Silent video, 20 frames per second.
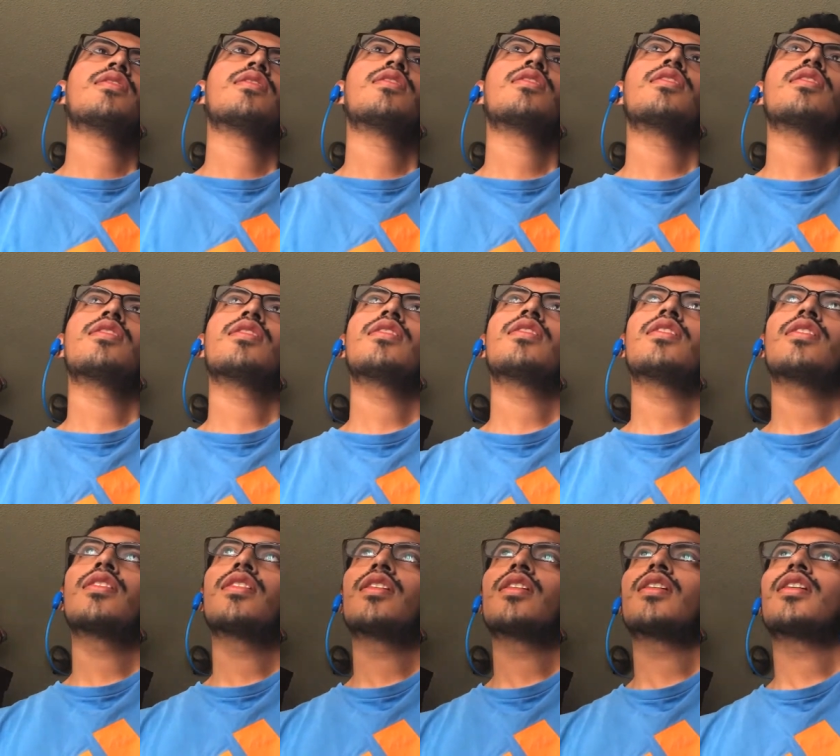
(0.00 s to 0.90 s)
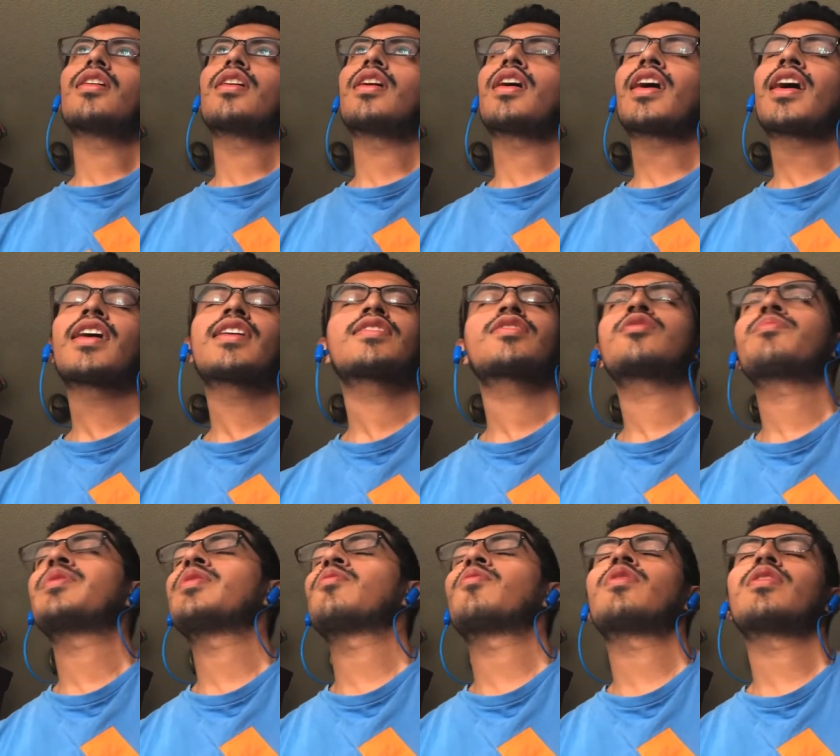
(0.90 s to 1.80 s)
It has to be one of the best
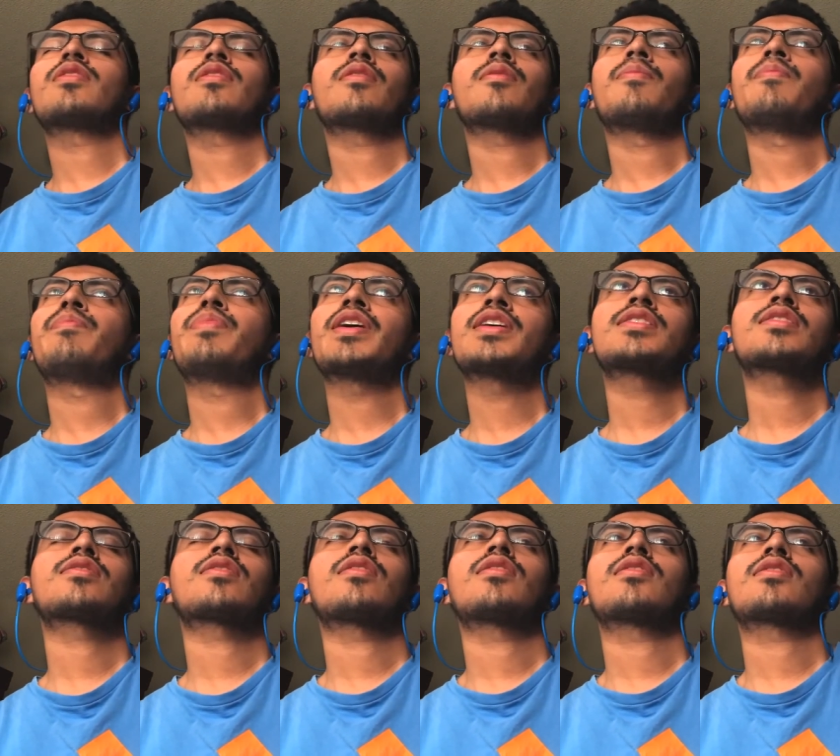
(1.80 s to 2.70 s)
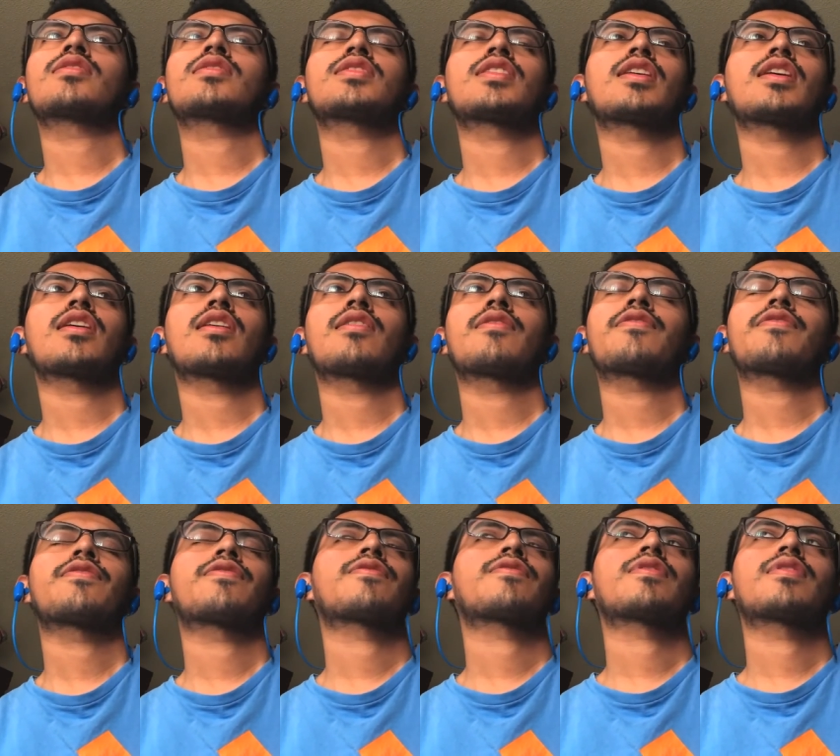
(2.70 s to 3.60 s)
songs I've ever
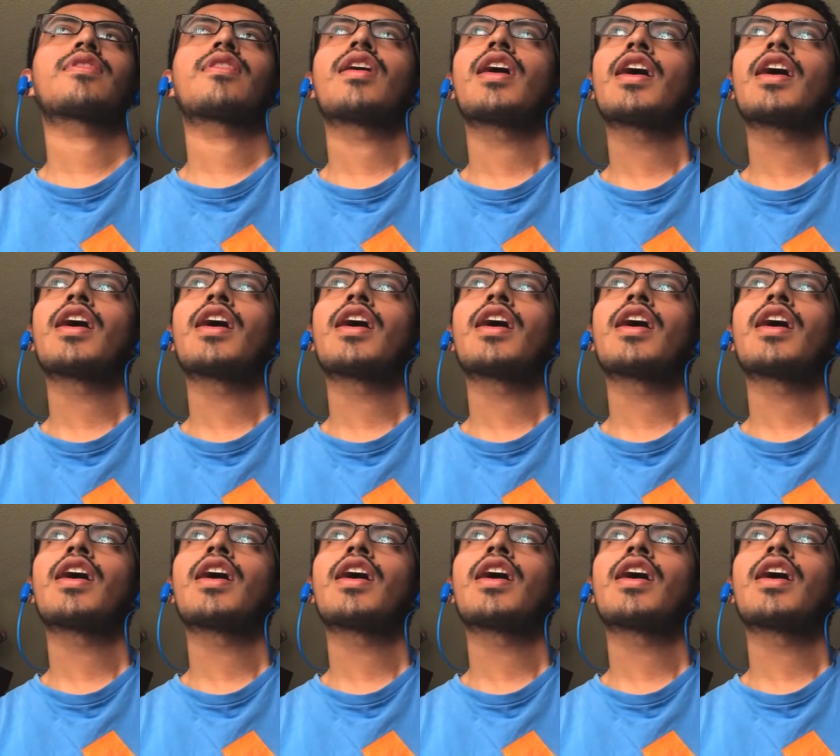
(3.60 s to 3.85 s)
heard,